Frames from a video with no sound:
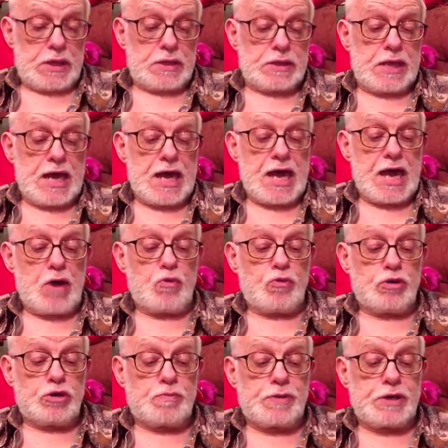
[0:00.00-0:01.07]
The
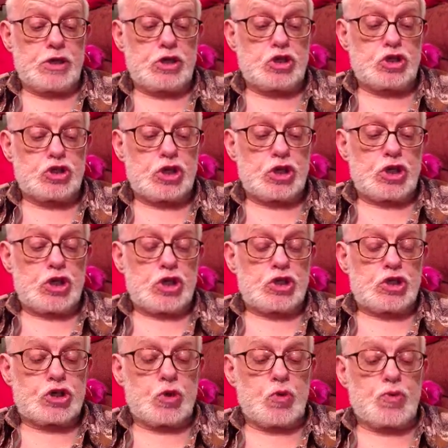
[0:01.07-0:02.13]
hound bitch,
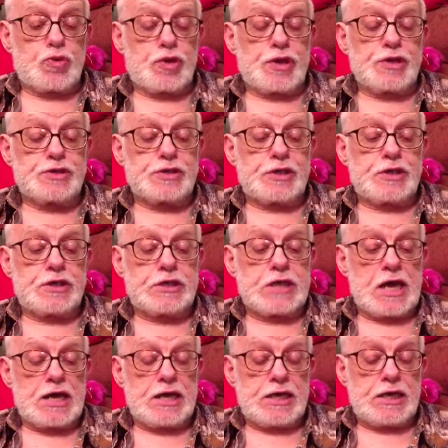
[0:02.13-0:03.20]
toothless and
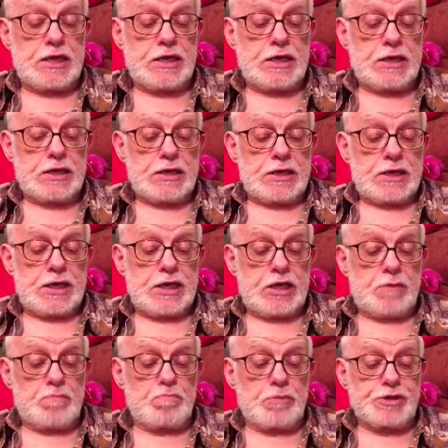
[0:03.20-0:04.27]
dying, in a
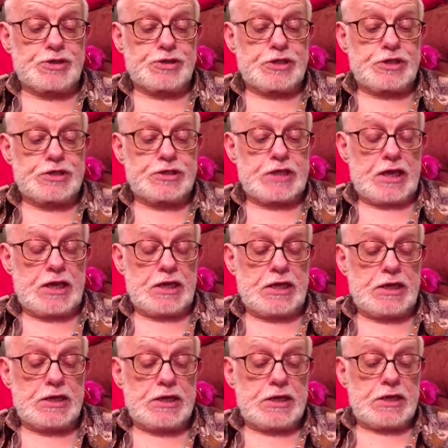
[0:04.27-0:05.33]
musty cellar,
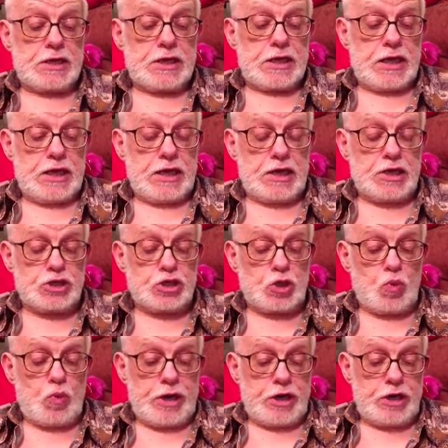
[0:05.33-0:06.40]
hears the
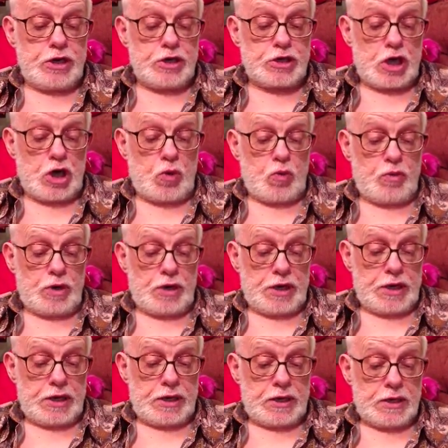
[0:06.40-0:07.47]
wind
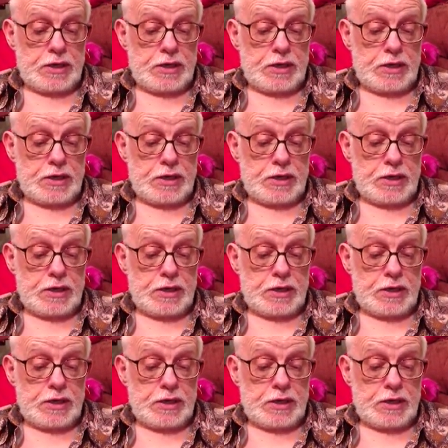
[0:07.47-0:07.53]
only,